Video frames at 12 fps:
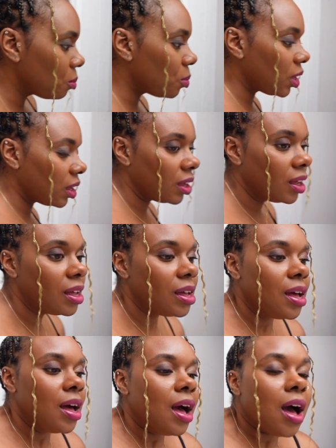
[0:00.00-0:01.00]
But
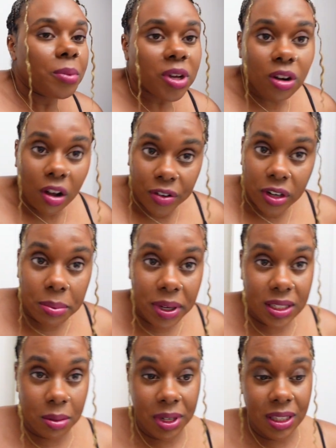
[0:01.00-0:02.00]
I'm gonna get off here
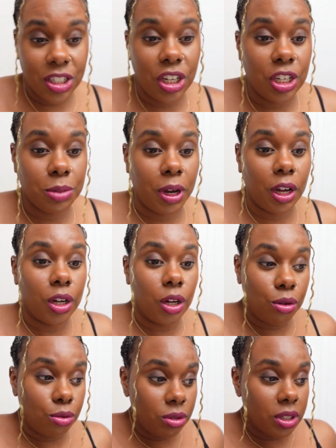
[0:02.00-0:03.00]
because I'm gonna have to change my
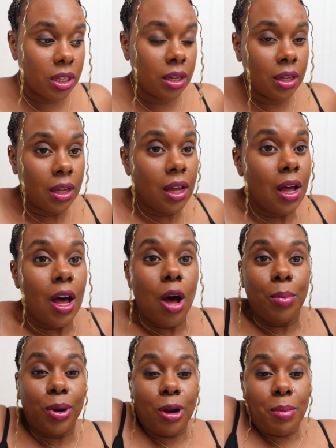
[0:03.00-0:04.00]
clothes,
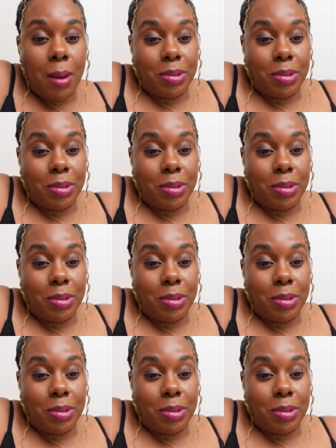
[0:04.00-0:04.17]
put on my